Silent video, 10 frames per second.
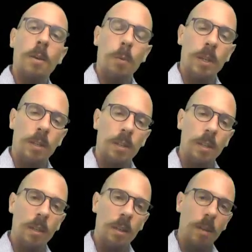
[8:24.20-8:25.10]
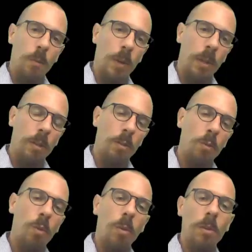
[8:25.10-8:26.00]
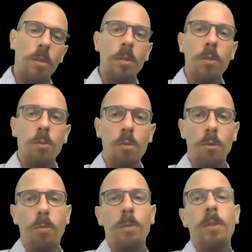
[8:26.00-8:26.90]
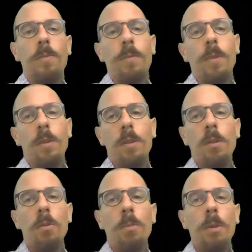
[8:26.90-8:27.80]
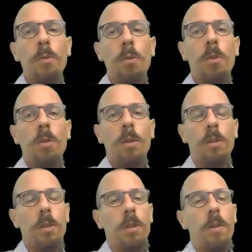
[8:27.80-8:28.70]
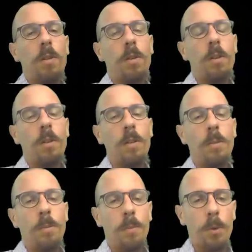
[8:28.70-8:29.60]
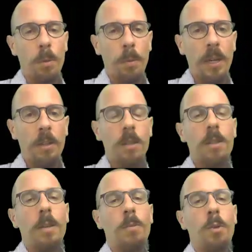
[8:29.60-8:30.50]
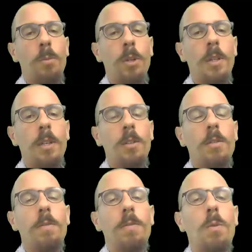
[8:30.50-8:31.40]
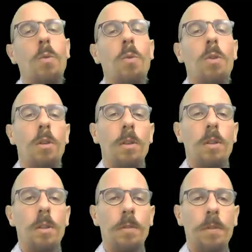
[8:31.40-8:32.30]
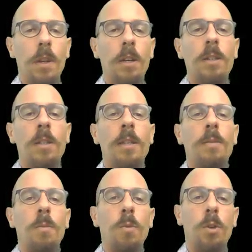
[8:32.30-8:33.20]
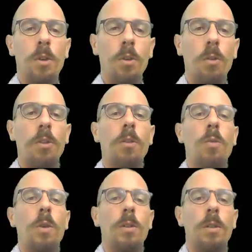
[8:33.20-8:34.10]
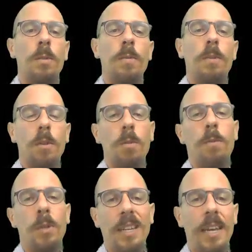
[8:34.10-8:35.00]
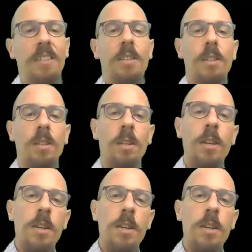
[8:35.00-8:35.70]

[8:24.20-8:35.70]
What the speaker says: we can see with the two colors the two groups. So the blue colors are the probabilities that were predicted for the flights that were not go-around, so for the landings.